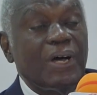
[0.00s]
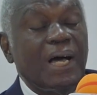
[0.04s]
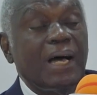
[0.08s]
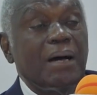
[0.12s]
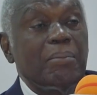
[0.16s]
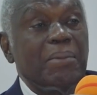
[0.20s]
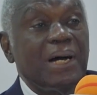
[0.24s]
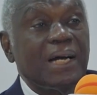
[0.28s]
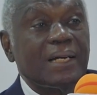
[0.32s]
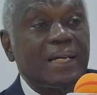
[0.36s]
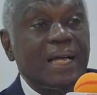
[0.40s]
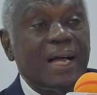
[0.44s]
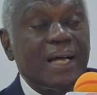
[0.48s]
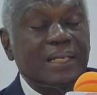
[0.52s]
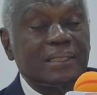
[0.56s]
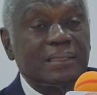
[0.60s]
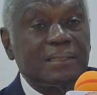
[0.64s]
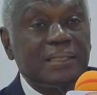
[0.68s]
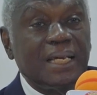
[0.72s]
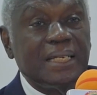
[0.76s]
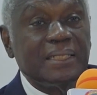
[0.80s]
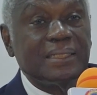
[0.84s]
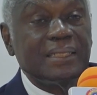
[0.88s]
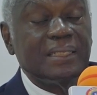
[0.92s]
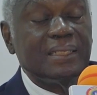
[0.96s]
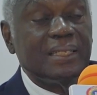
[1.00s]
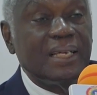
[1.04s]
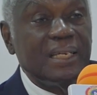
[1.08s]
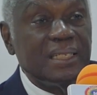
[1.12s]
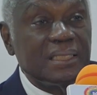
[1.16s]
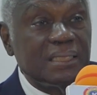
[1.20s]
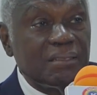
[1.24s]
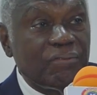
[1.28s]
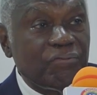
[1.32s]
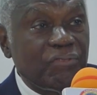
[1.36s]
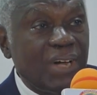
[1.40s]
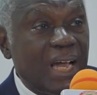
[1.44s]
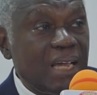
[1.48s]
far back as
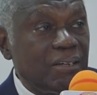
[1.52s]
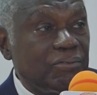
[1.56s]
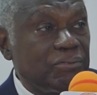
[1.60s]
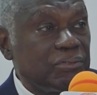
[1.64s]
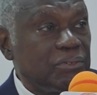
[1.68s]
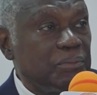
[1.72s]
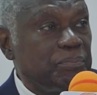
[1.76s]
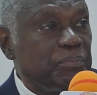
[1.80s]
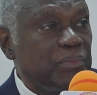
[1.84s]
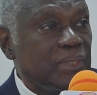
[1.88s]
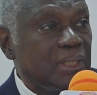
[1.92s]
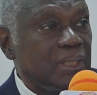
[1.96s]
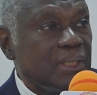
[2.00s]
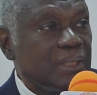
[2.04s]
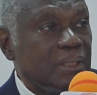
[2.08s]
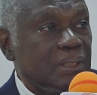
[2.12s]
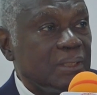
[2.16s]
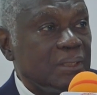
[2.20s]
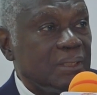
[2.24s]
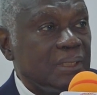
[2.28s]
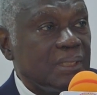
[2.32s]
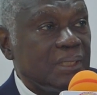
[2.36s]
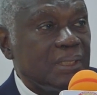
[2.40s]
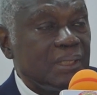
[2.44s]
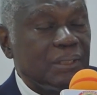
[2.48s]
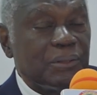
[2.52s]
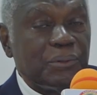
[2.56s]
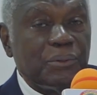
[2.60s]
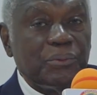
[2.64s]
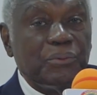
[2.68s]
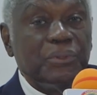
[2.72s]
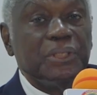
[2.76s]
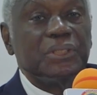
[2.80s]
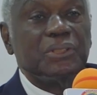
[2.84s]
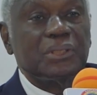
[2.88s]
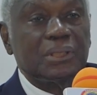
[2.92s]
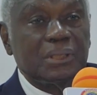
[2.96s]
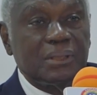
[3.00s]
1985,
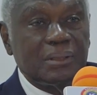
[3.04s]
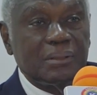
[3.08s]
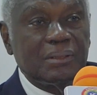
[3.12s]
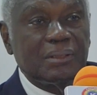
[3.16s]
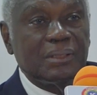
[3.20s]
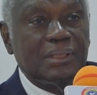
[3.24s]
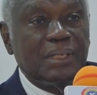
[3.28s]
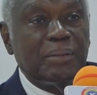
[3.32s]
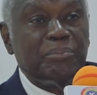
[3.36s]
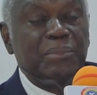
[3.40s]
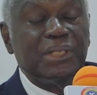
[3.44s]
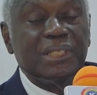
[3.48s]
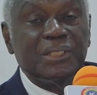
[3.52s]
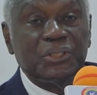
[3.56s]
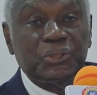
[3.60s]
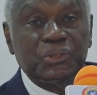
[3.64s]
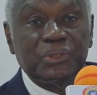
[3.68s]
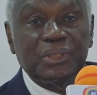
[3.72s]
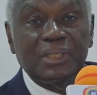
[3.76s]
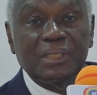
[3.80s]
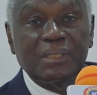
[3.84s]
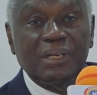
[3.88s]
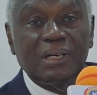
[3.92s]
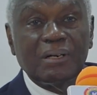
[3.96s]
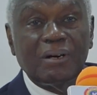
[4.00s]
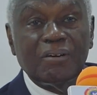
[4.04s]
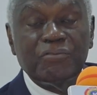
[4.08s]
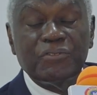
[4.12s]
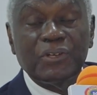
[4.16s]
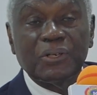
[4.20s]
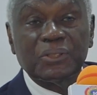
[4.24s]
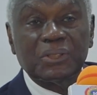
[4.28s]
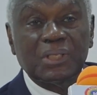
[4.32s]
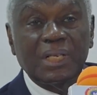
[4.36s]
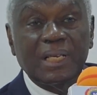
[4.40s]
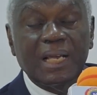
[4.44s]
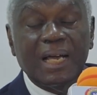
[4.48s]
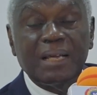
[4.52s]
which the ministry
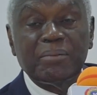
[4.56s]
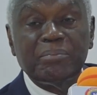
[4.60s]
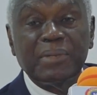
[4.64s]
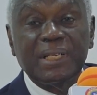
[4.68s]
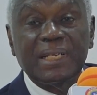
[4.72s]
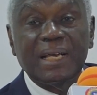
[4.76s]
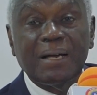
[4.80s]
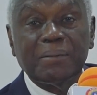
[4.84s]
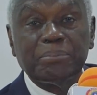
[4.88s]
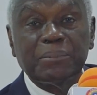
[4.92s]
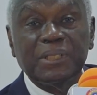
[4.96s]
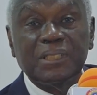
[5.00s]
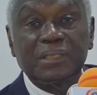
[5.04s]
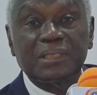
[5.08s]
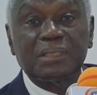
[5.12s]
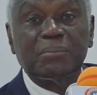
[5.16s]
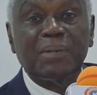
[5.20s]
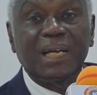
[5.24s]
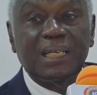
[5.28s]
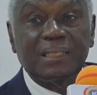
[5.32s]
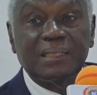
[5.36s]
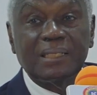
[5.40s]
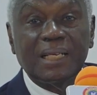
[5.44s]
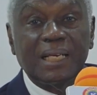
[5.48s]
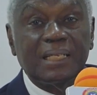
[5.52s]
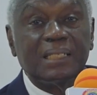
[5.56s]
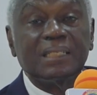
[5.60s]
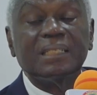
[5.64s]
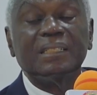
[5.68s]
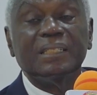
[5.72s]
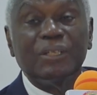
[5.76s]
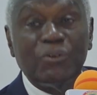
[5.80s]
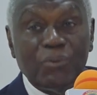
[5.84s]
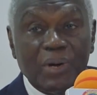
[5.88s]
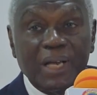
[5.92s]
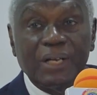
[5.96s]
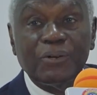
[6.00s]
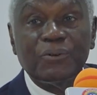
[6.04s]
obviously had made up its mind that
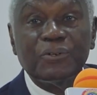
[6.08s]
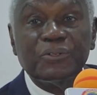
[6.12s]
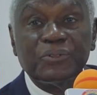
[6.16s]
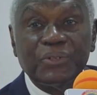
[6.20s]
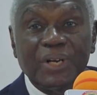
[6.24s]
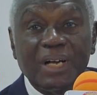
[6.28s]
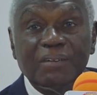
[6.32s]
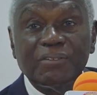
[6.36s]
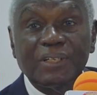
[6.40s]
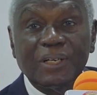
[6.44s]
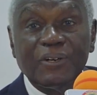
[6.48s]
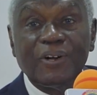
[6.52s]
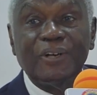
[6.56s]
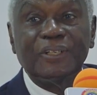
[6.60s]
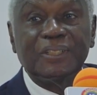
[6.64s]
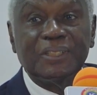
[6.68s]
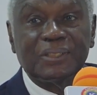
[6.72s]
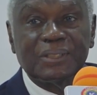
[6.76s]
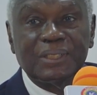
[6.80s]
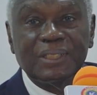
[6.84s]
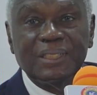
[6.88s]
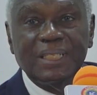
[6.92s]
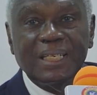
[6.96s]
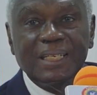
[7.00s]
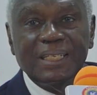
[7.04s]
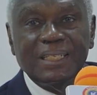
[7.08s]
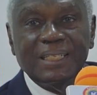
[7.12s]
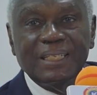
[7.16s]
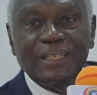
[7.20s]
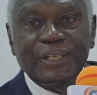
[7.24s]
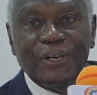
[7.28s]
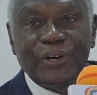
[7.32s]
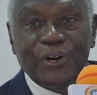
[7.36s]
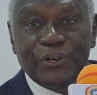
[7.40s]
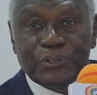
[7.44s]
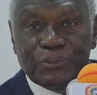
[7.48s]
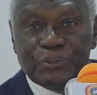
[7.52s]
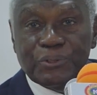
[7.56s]
they were going to have a college,
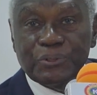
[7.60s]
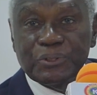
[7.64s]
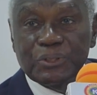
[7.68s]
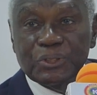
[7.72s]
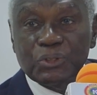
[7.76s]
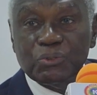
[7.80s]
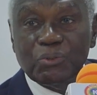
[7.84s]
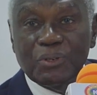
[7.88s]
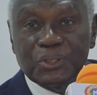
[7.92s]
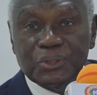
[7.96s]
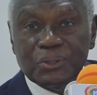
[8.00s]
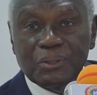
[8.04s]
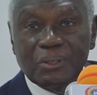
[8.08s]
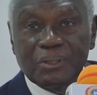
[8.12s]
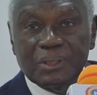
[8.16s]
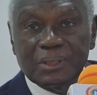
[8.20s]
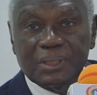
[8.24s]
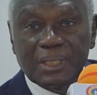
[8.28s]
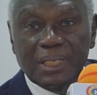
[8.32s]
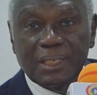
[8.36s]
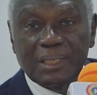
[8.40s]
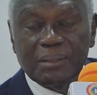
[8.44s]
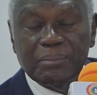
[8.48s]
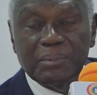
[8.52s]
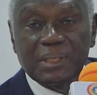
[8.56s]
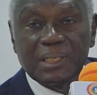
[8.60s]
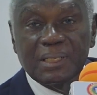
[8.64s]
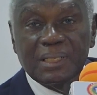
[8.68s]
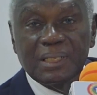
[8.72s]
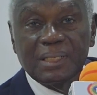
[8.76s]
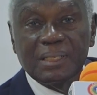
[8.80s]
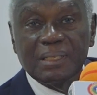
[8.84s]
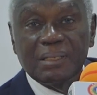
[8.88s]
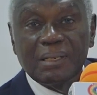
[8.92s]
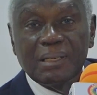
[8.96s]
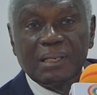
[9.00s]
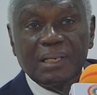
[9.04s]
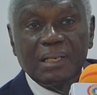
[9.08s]
although this was not,
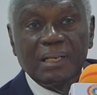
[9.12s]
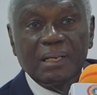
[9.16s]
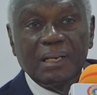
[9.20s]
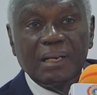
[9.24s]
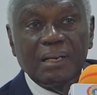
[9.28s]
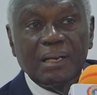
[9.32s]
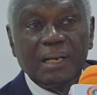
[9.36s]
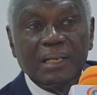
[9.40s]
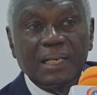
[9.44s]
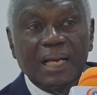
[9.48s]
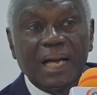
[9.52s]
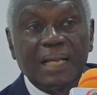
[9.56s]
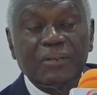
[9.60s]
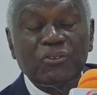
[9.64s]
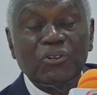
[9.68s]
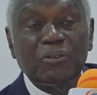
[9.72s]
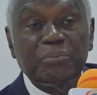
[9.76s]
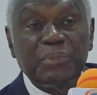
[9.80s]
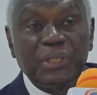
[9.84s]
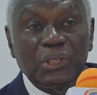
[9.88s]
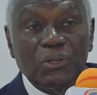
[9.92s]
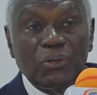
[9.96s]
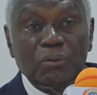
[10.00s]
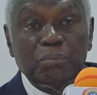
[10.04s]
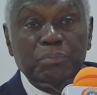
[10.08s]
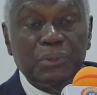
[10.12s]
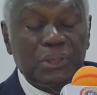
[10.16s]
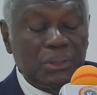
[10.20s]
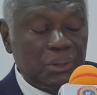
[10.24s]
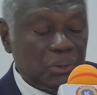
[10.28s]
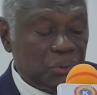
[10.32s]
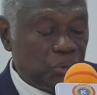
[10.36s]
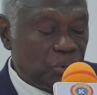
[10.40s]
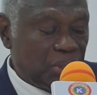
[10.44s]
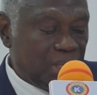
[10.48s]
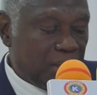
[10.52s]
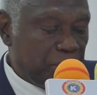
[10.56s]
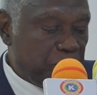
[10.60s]
had not been put
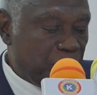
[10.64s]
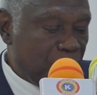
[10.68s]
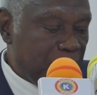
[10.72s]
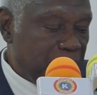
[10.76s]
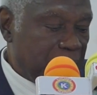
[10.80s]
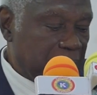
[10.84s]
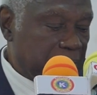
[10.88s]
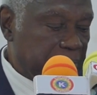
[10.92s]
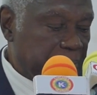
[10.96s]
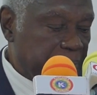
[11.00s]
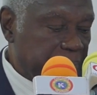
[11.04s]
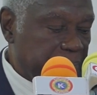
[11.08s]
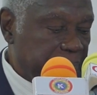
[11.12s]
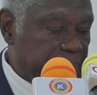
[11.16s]
to the public.